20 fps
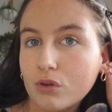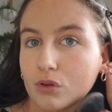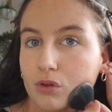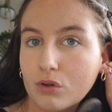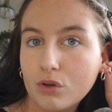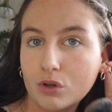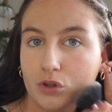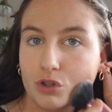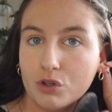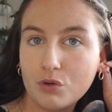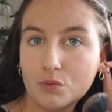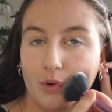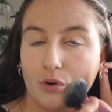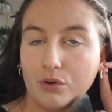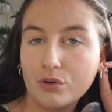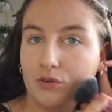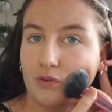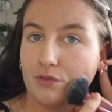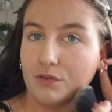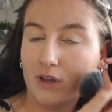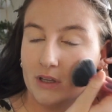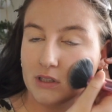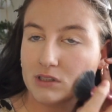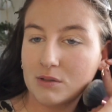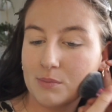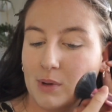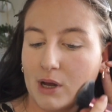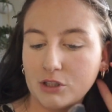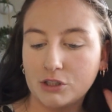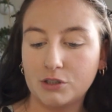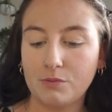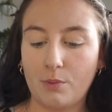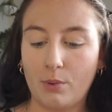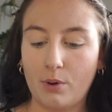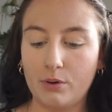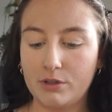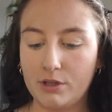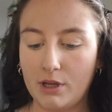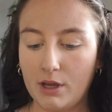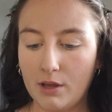because you want your face to match your
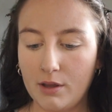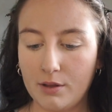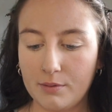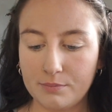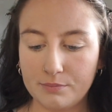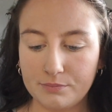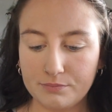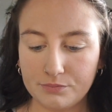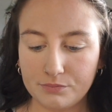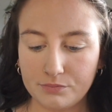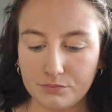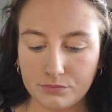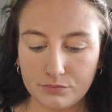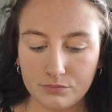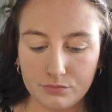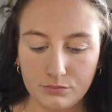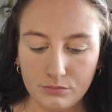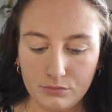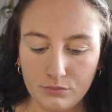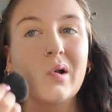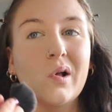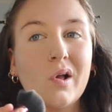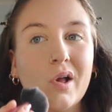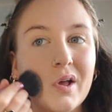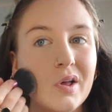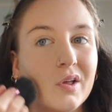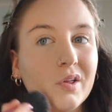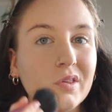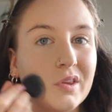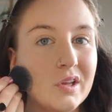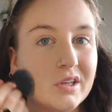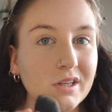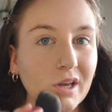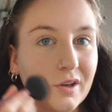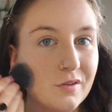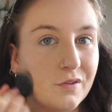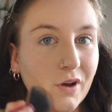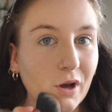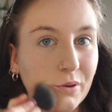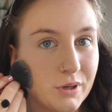body. And this I
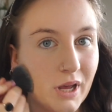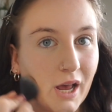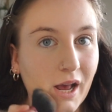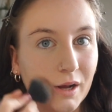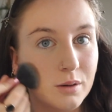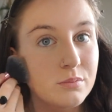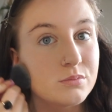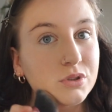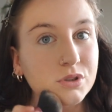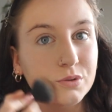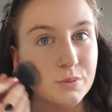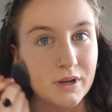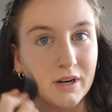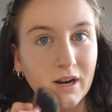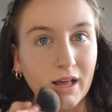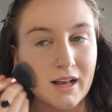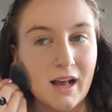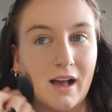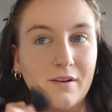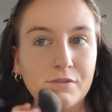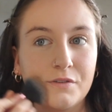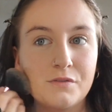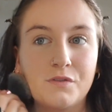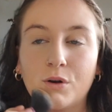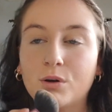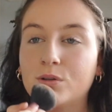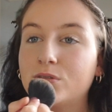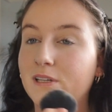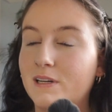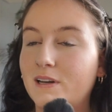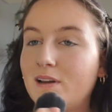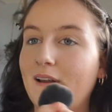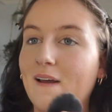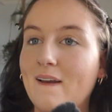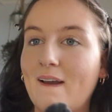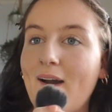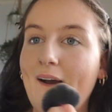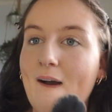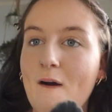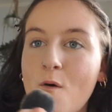found helps when like having photos on a night
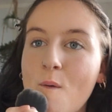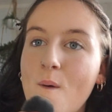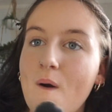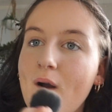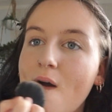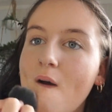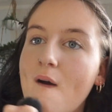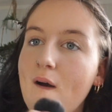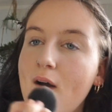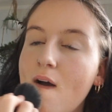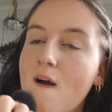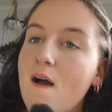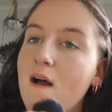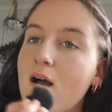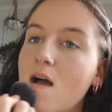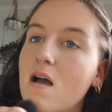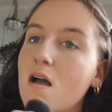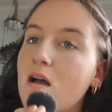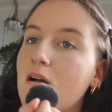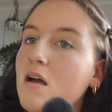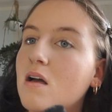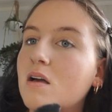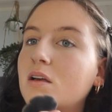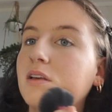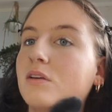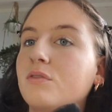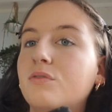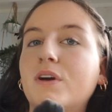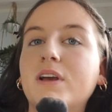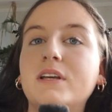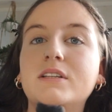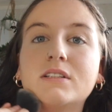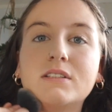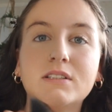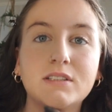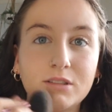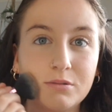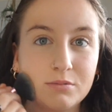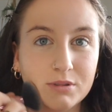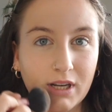out. Your face doesn't
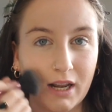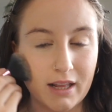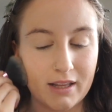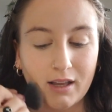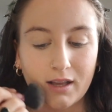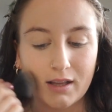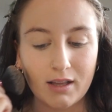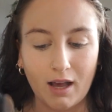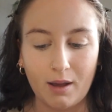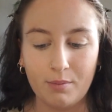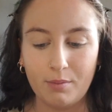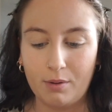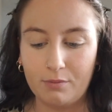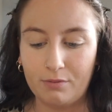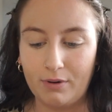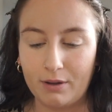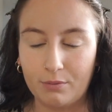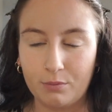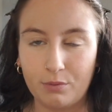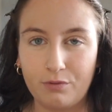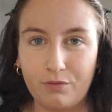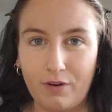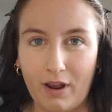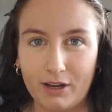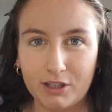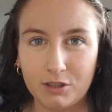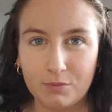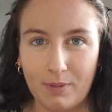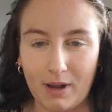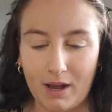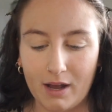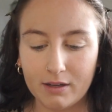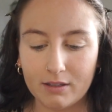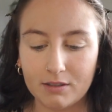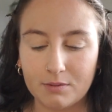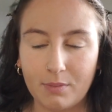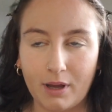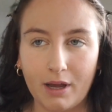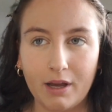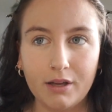seem to like come up like with flashback as
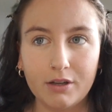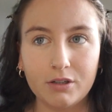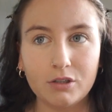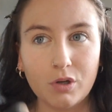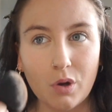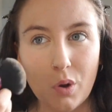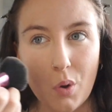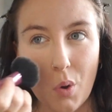much.